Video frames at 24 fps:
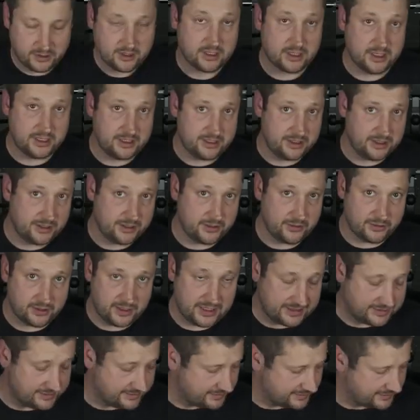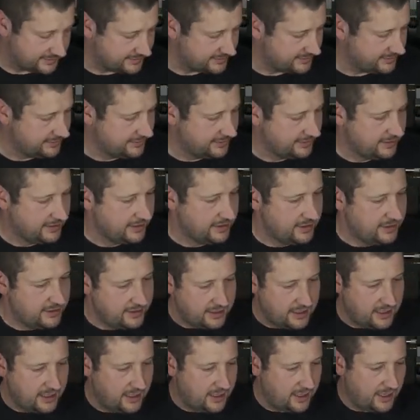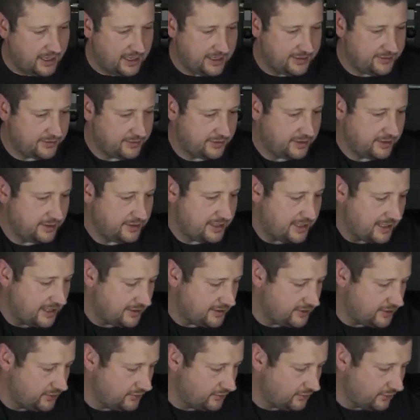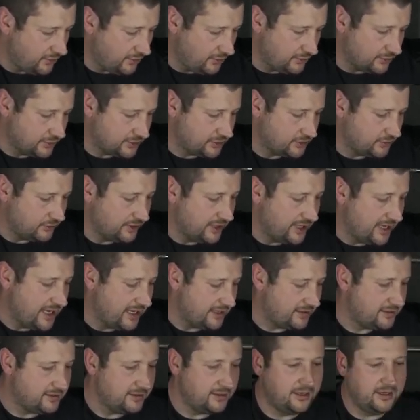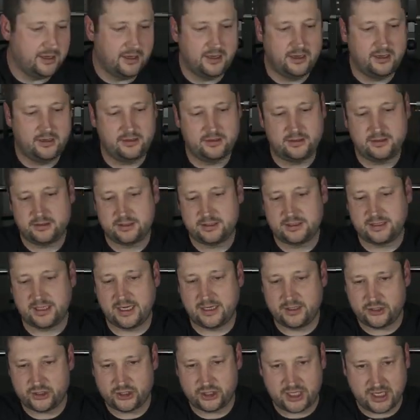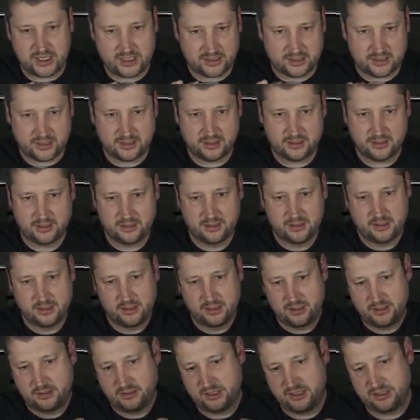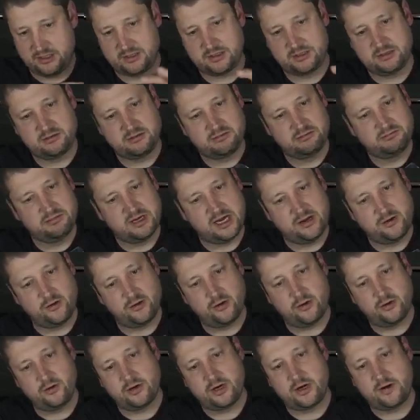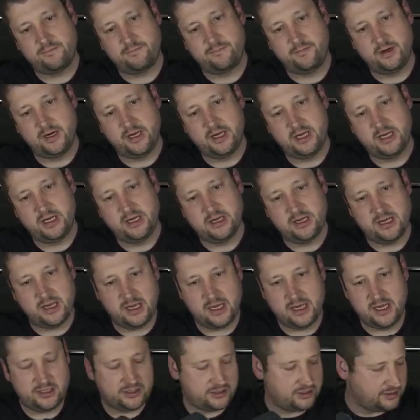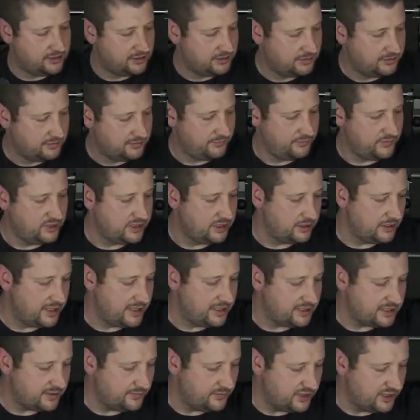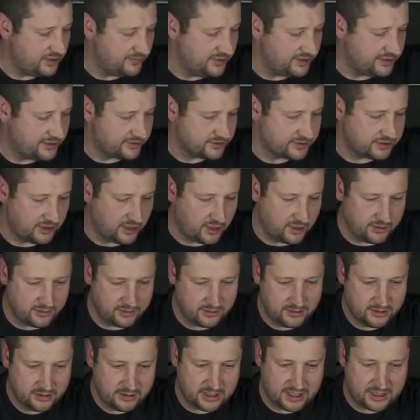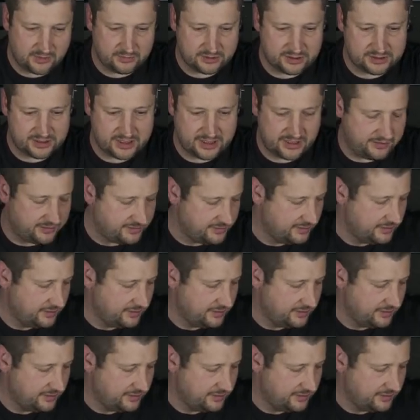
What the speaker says: cleaning your lenses. Other than that, you also get a sunshade. It's, I don't know, roughly 80 millimeters long, I would say.